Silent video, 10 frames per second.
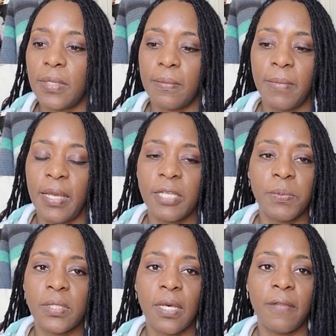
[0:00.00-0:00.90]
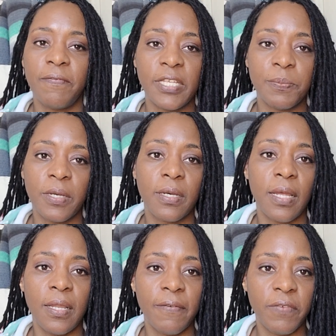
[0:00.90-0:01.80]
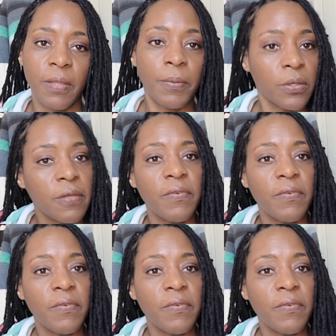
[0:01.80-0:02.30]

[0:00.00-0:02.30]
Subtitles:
My husband's on Facebook enough for the both